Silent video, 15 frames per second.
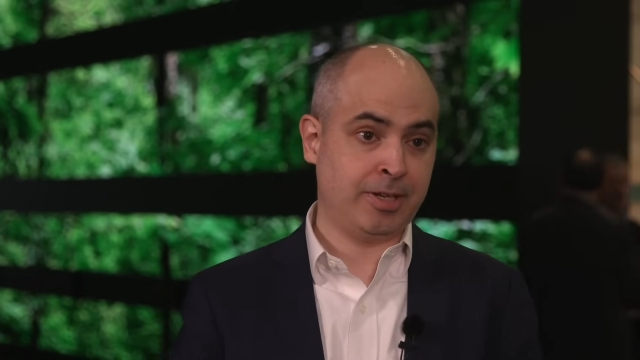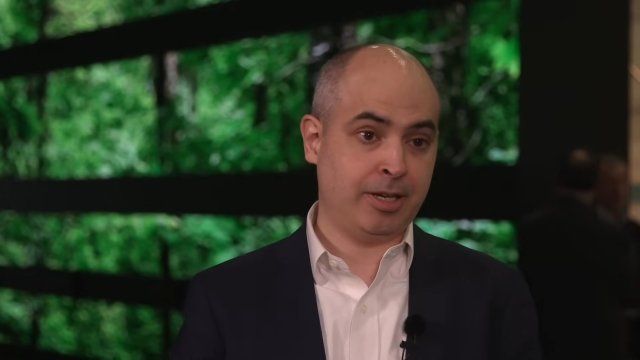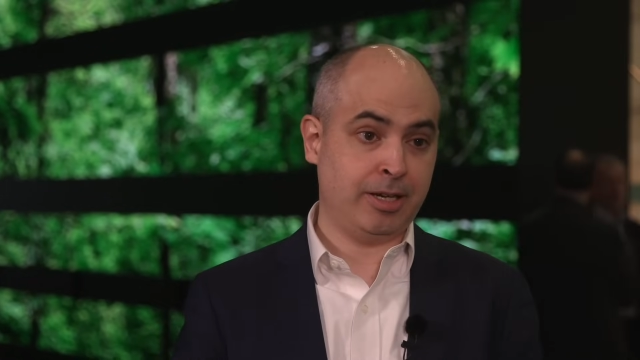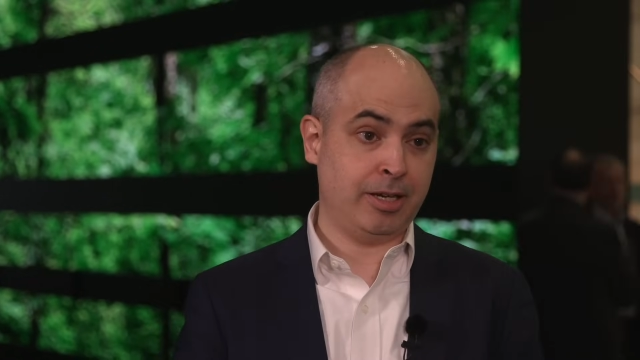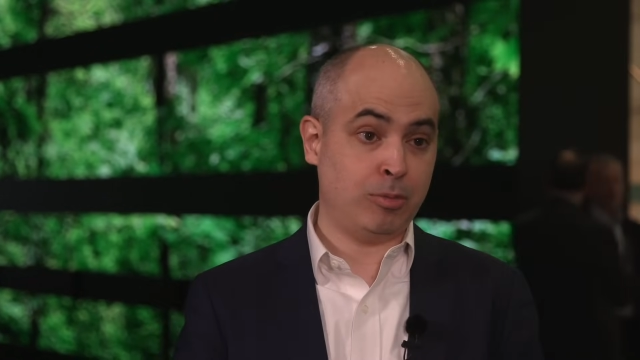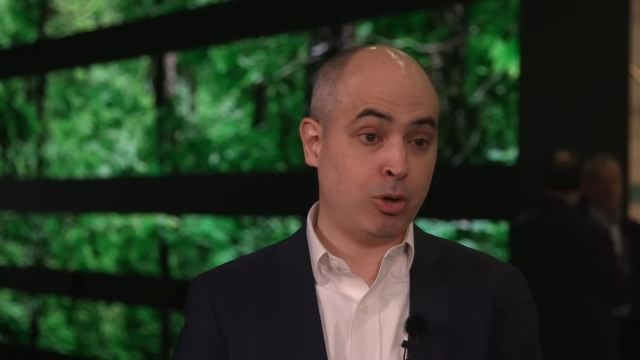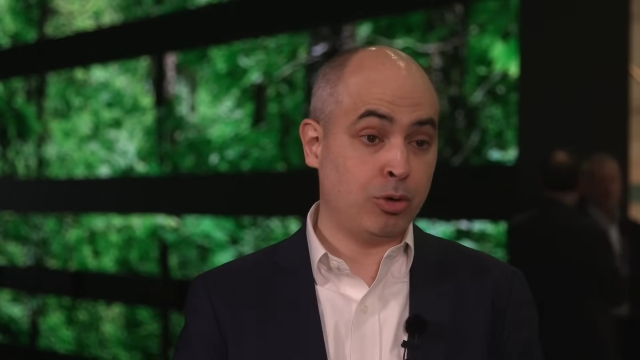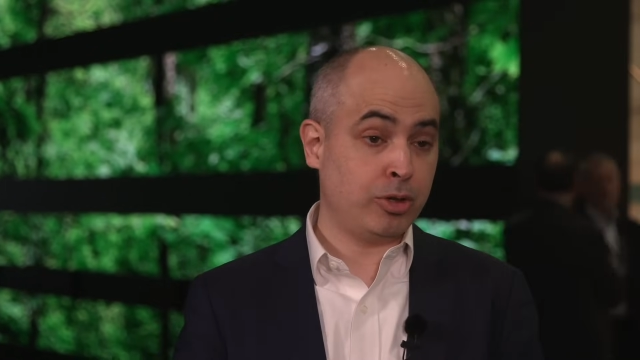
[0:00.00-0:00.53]

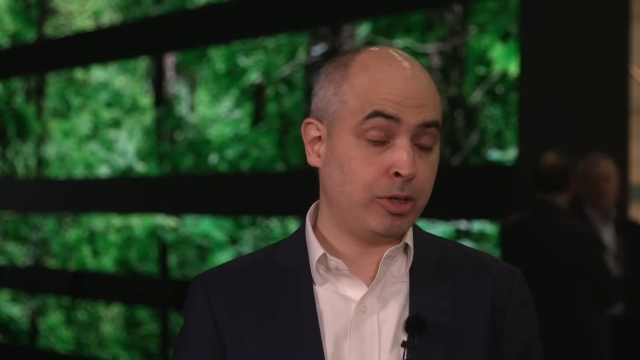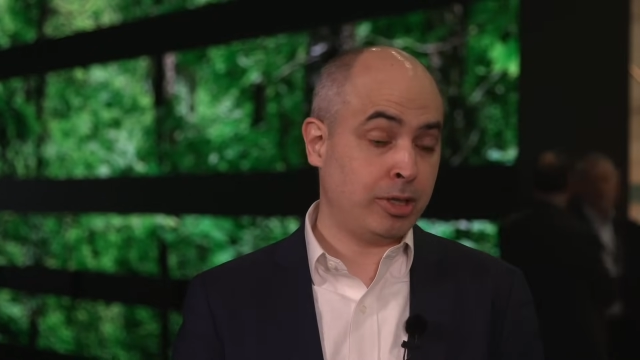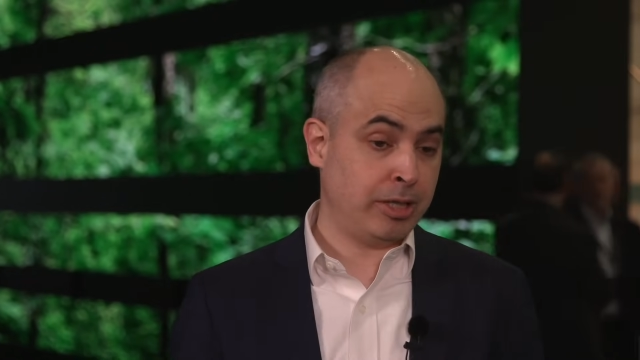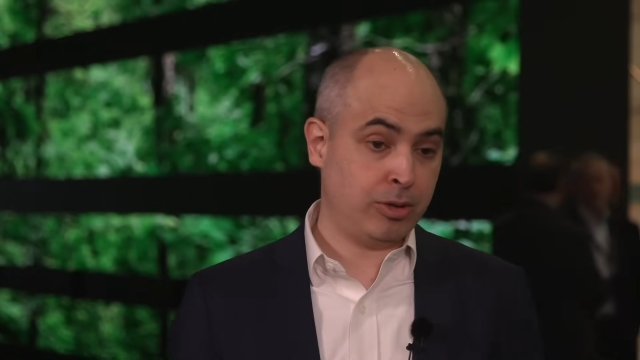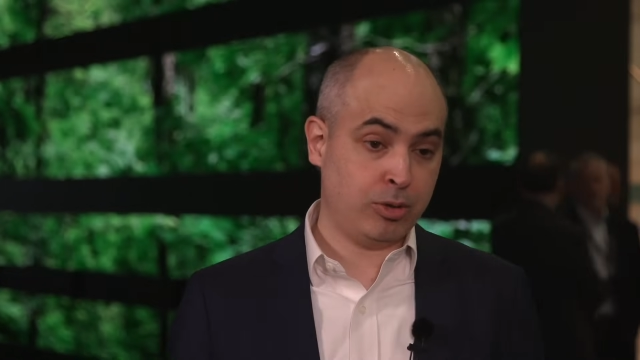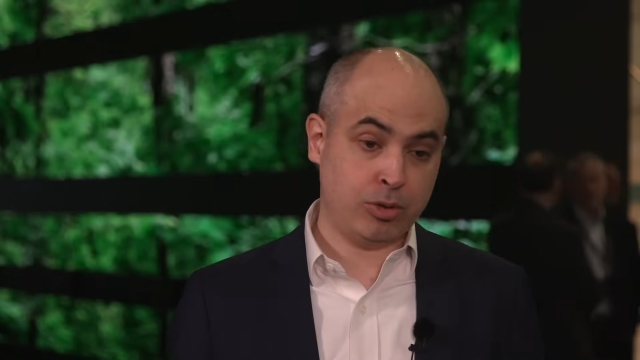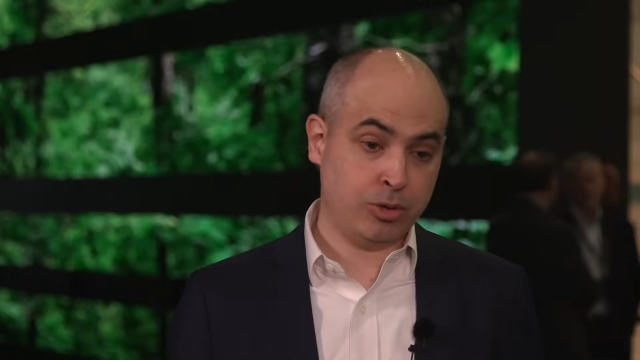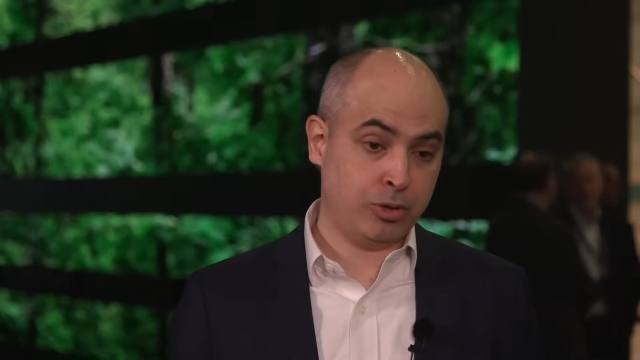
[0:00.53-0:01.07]
Uh, other
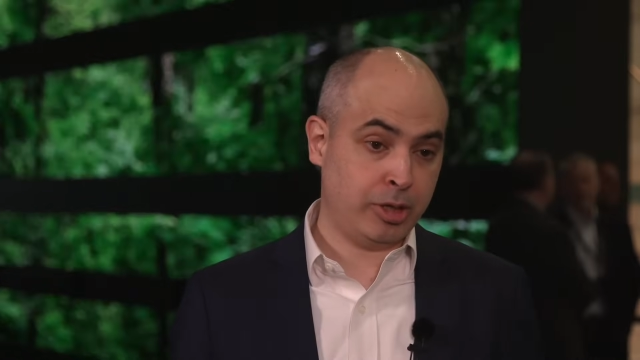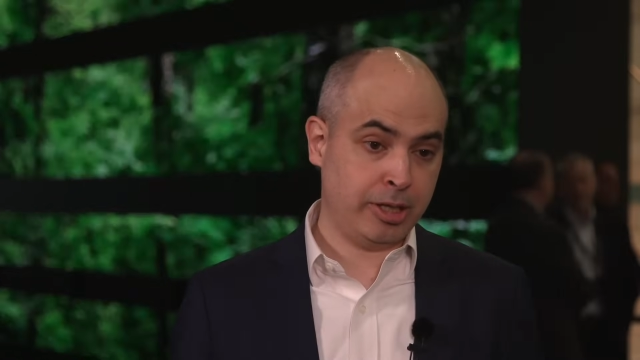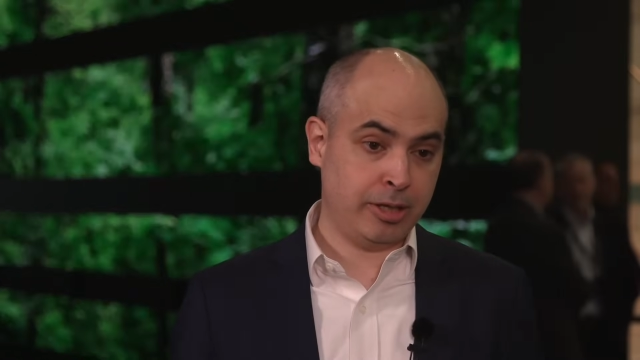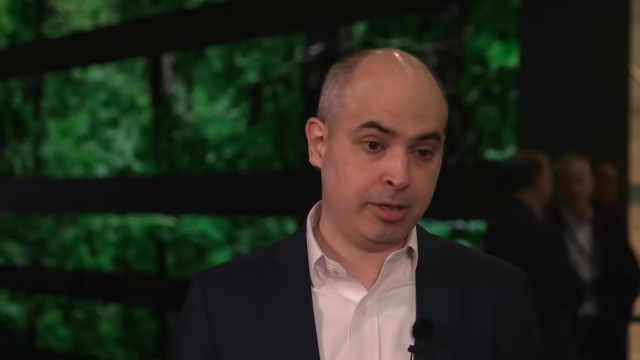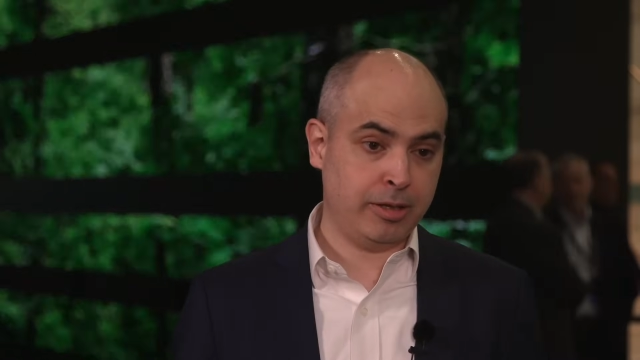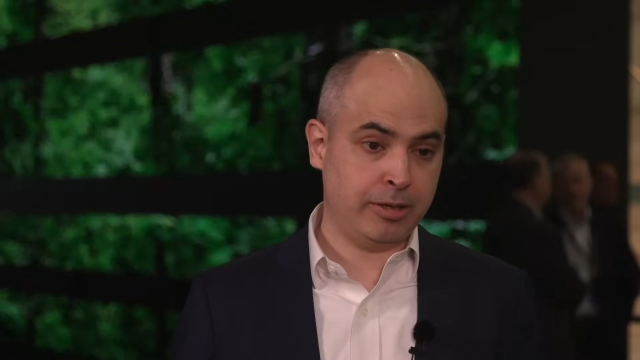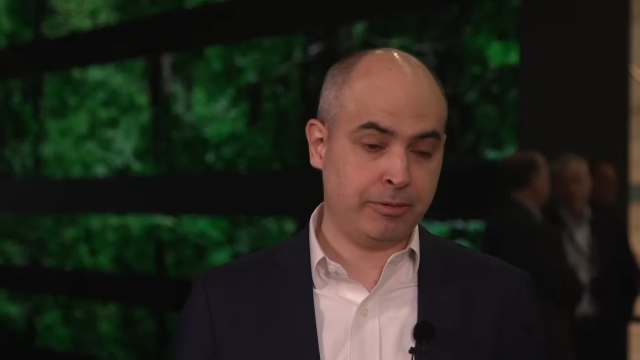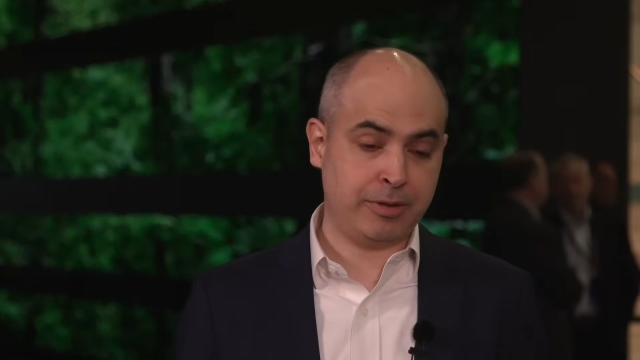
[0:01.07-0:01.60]
other uh,